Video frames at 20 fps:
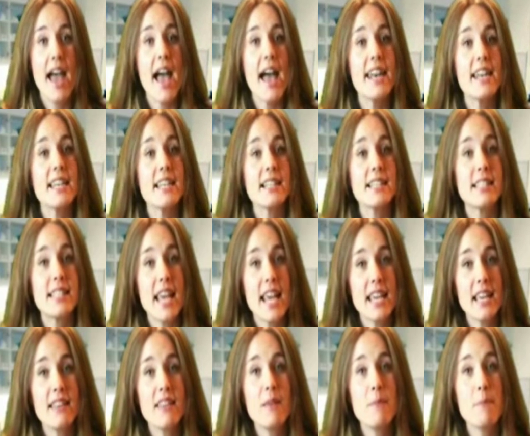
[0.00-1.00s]
and it has
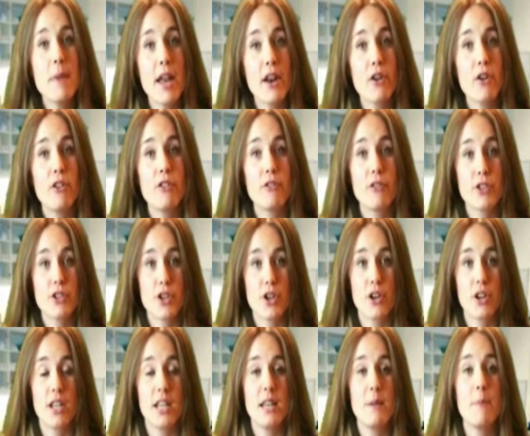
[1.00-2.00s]
taken the medical
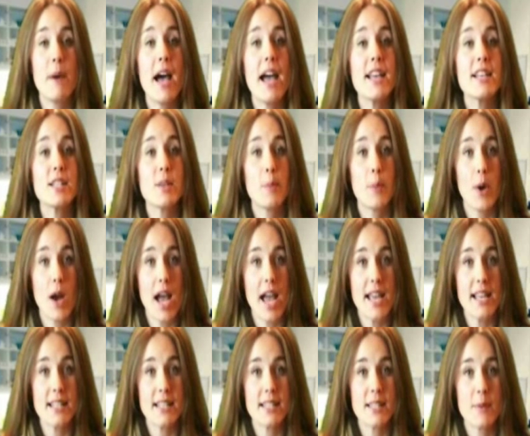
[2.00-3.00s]
fraternity by
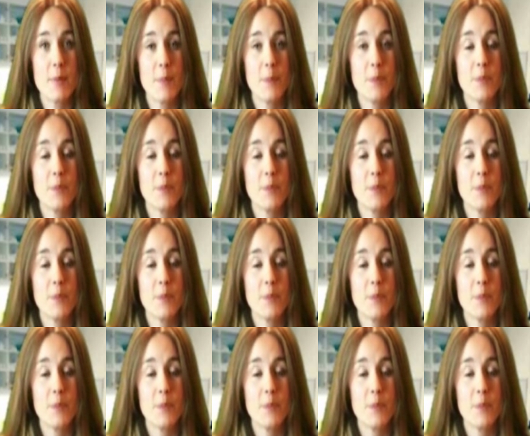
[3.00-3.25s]
surprise.